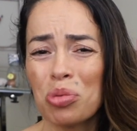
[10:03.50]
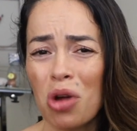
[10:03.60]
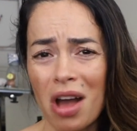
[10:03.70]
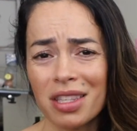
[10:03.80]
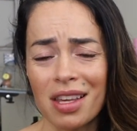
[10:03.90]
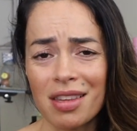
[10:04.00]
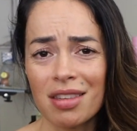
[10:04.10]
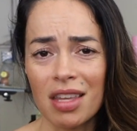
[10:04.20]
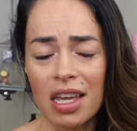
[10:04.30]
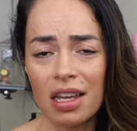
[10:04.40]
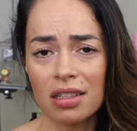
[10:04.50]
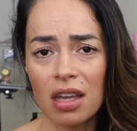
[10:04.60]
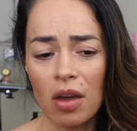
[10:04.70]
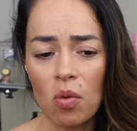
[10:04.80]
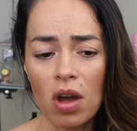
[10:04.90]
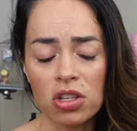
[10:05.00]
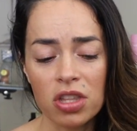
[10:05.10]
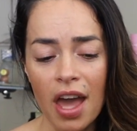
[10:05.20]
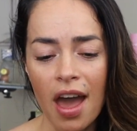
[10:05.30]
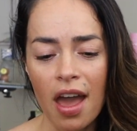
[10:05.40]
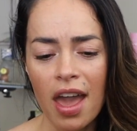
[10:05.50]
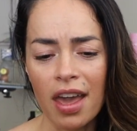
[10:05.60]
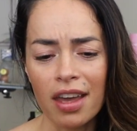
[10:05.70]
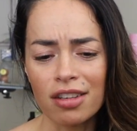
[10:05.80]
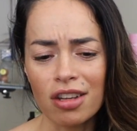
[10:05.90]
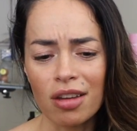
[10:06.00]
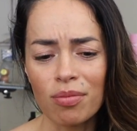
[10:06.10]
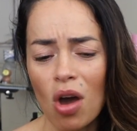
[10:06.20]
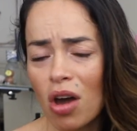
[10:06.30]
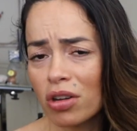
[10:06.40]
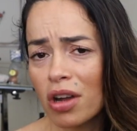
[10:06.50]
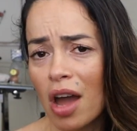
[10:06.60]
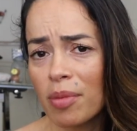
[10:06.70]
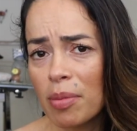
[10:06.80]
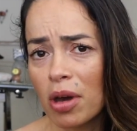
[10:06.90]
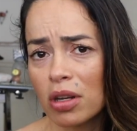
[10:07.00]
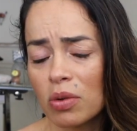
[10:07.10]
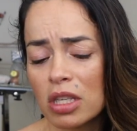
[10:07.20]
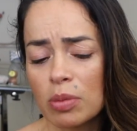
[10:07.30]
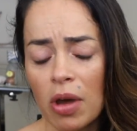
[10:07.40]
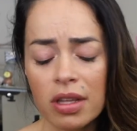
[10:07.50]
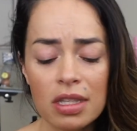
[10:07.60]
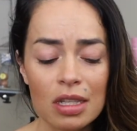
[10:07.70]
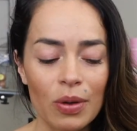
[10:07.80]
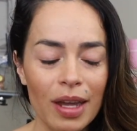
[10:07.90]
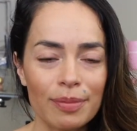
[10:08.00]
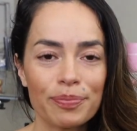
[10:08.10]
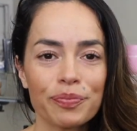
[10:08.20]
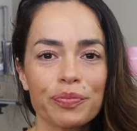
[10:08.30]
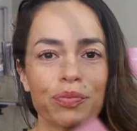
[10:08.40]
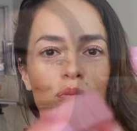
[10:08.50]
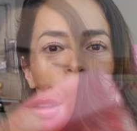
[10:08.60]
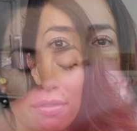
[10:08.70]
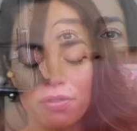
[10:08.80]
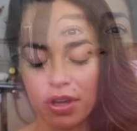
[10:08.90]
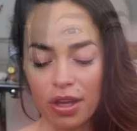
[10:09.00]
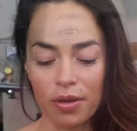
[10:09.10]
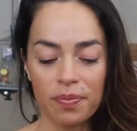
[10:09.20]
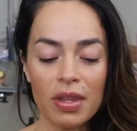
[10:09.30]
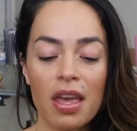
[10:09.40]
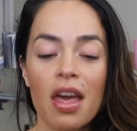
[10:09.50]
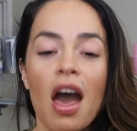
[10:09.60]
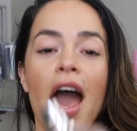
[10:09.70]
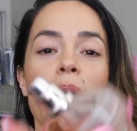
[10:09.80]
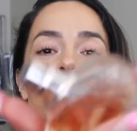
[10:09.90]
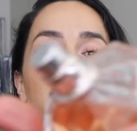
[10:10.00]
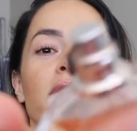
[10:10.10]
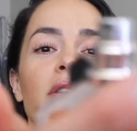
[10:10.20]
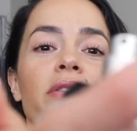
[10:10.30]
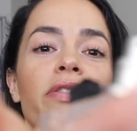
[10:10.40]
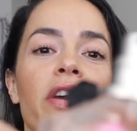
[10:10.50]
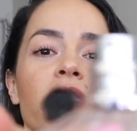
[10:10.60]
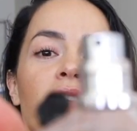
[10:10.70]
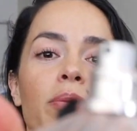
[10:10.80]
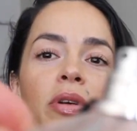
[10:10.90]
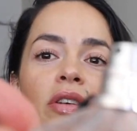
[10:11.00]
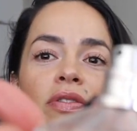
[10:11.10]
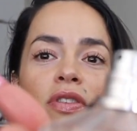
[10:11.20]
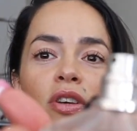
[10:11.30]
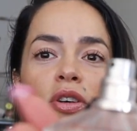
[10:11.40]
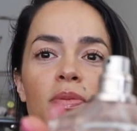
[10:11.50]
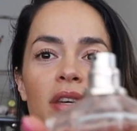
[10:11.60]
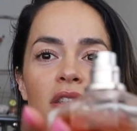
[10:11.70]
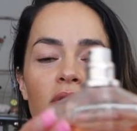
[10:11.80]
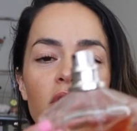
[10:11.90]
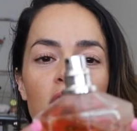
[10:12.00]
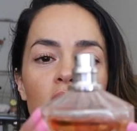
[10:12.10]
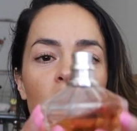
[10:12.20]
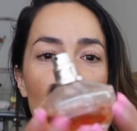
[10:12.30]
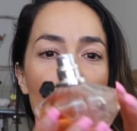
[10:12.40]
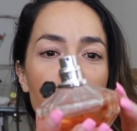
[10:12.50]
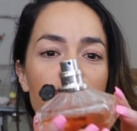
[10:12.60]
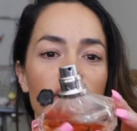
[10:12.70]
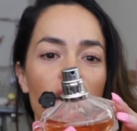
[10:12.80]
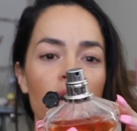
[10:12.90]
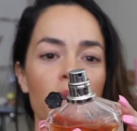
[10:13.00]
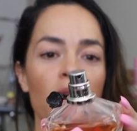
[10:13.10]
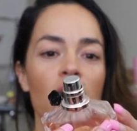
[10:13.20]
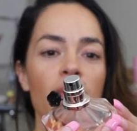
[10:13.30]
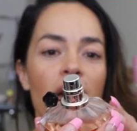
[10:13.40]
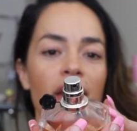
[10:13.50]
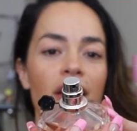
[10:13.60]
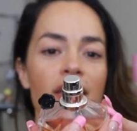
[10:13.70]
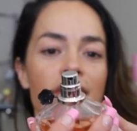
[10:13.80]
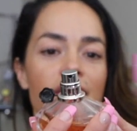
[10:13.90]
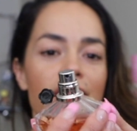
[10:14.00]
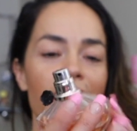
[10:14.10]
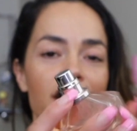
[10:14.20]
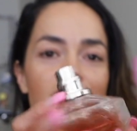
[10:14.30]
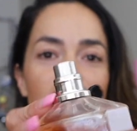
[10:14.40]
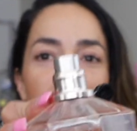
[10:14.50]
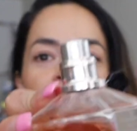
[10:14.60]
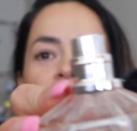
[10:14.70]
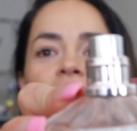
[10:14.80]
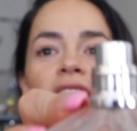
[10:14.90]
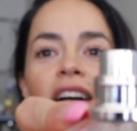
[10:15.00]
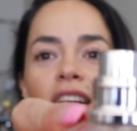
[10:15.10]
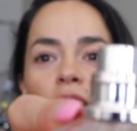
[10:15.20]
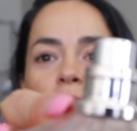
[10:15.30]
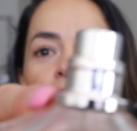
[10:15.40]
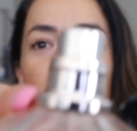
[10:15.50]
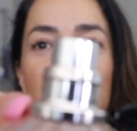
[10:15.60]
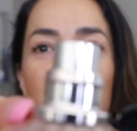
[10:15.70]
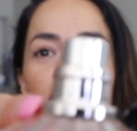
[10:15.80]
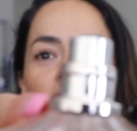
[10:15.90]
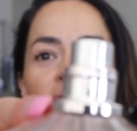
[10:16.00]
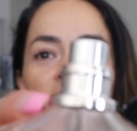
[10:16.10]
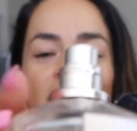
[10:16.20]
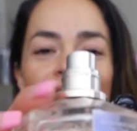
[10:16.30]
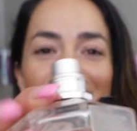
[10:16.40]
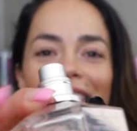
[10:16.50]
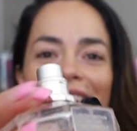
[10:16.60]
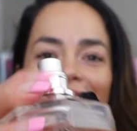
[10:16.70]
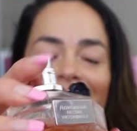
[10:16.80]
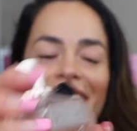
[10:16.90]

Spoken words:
processed things, I watch that, and honor how my body responds to it. Good for you. Absolutely favorite perfume is Victor Rolf's Flower Bomb. I got the Nectar a couple months ago, and